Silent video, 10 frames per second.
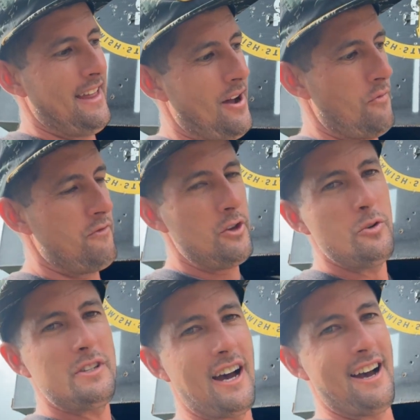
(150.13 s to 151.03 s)
view
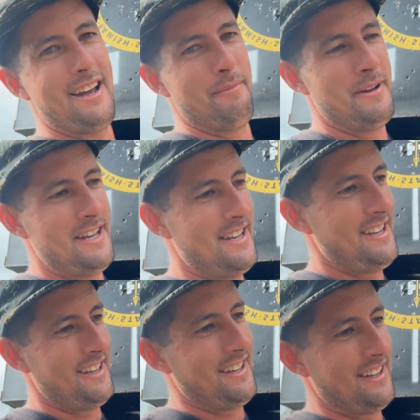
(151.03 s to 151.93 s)
time.
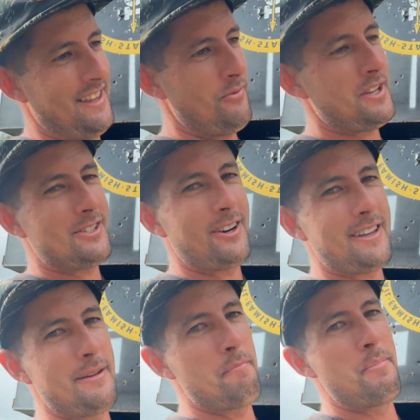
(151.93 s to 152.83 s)
Then we can start
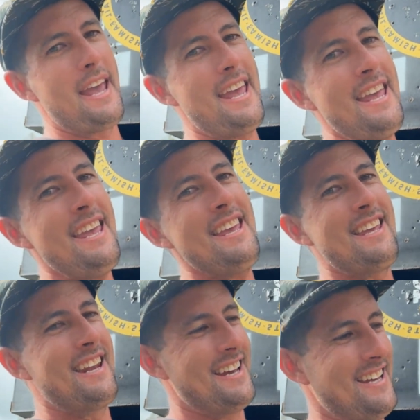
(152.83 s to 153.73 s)
getting
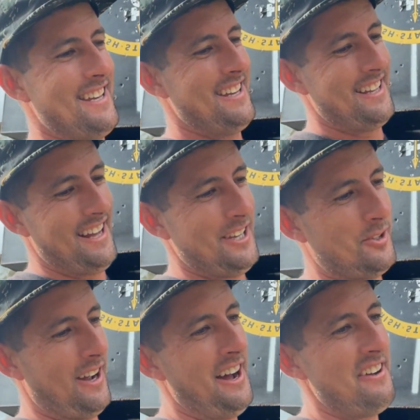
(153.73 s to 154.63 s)
paid. That's
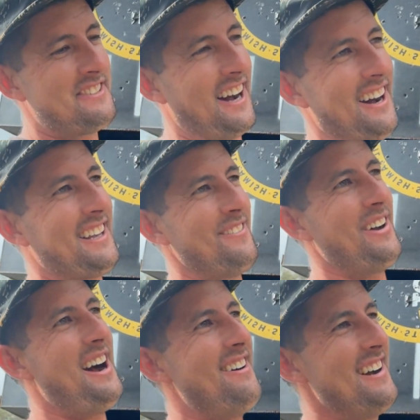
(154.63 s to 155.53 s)
what I'm talking
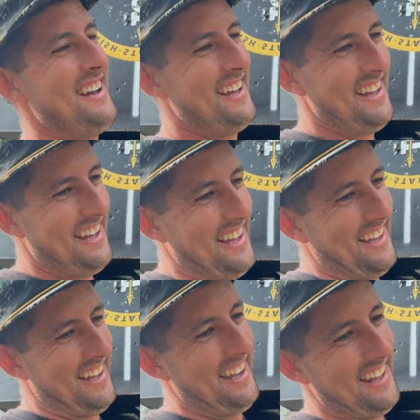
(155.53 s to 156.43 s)
about.
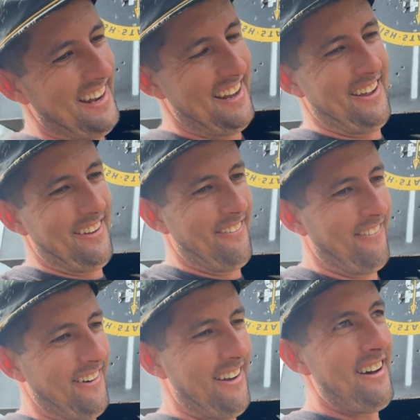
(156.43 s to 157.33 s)
And
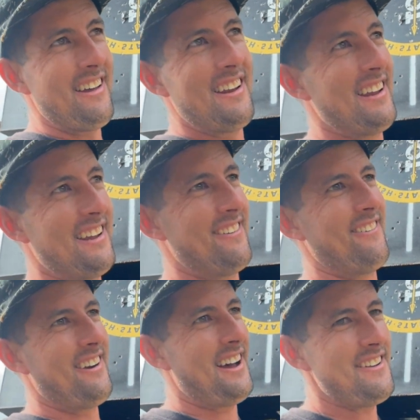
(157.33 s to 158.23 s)
we're not
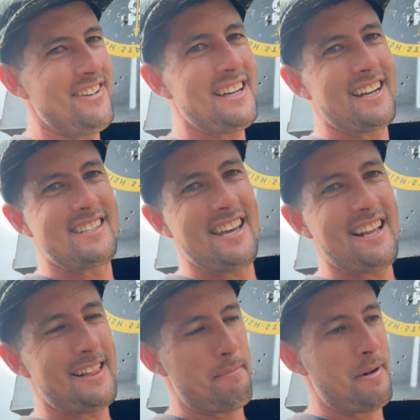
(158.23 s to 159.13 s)
even gonna
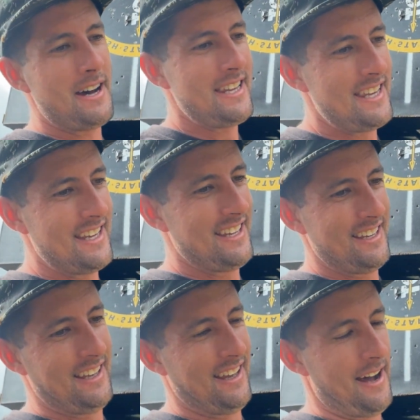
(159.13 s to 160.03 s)
take the money.
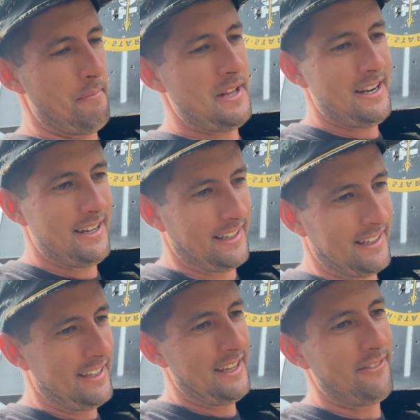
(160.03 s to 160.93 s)
I'm gonna
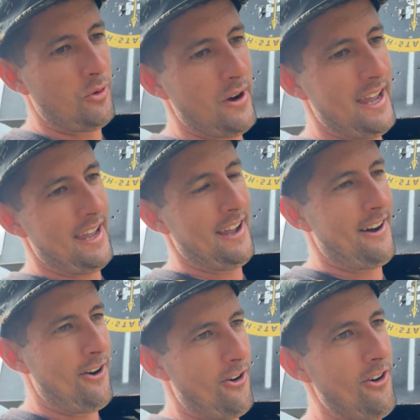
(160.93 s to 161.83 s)
give away
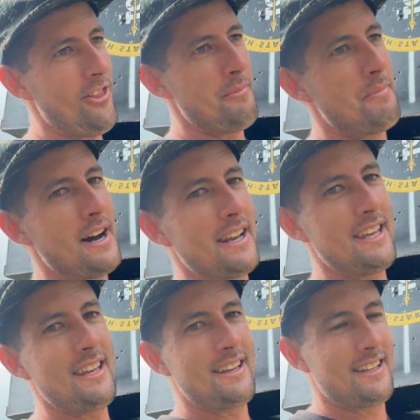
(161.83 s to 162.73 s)
all the
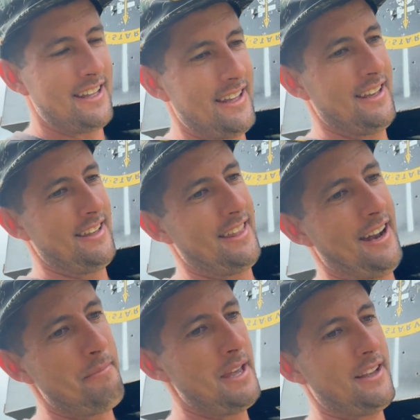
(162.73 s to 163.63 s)
money that I
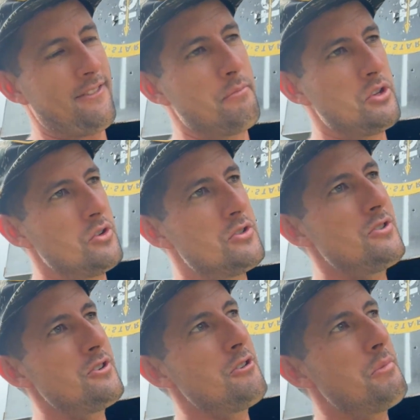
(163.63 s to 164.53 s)
make from
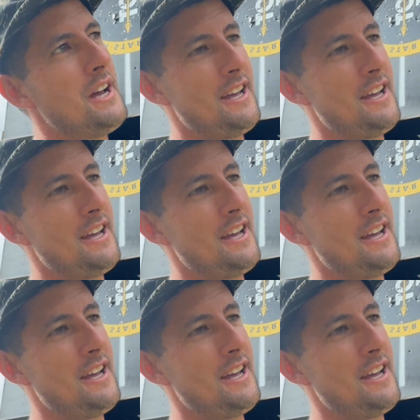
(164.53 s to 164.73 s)
YouTube